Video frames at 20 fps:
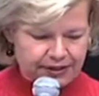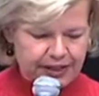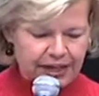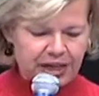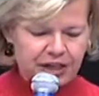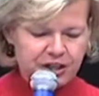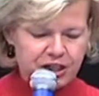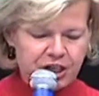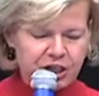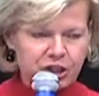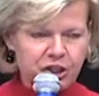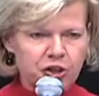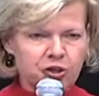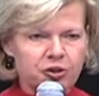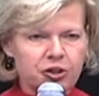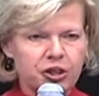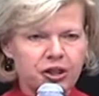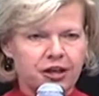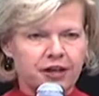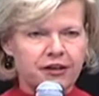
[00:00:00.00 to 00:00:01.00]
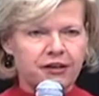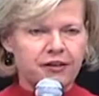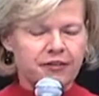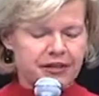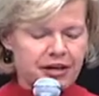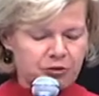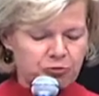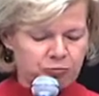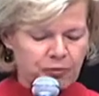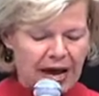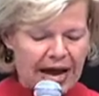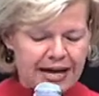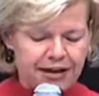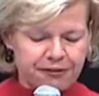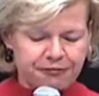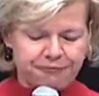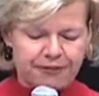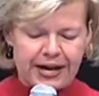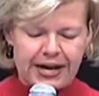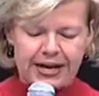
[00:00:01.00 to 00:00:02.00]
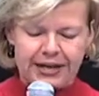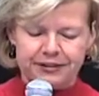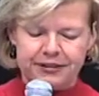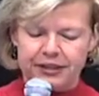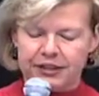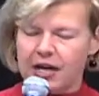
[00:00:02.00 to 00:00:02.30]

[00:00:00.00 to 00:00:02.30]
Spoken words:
in the Union that ratified the